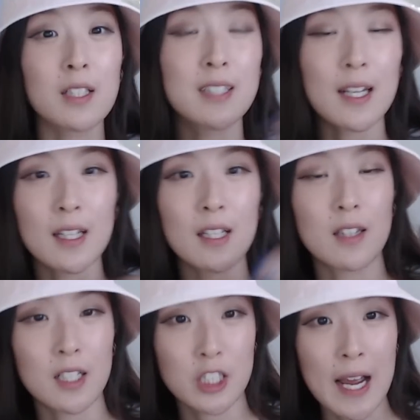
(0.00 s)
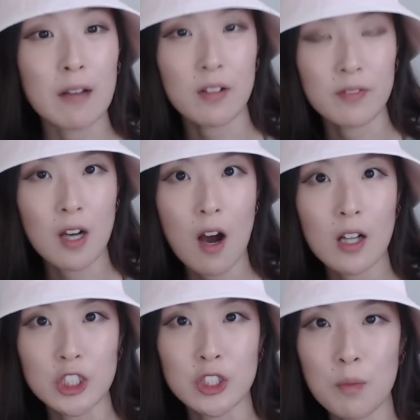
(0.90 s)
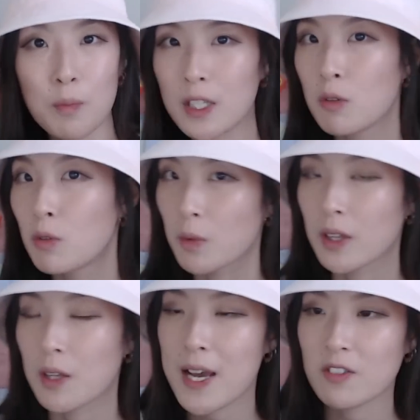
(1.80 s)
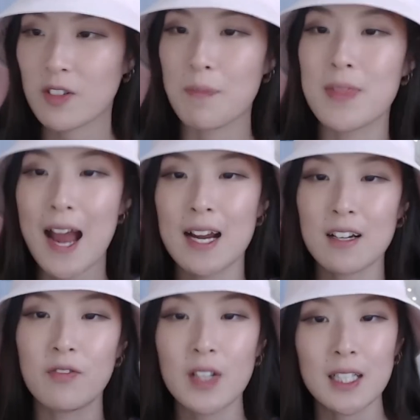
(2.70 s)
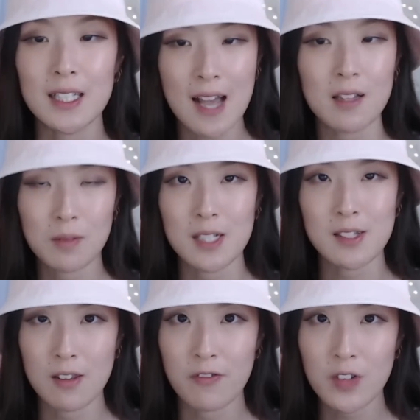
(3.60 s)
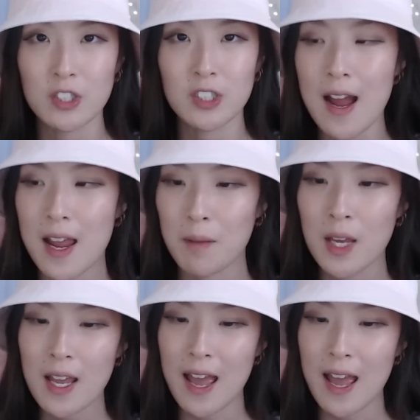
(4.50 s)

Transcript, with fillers: sending their child off to college, you know, but you only want the best for them. That kind of feeling, exactly what I said the first time.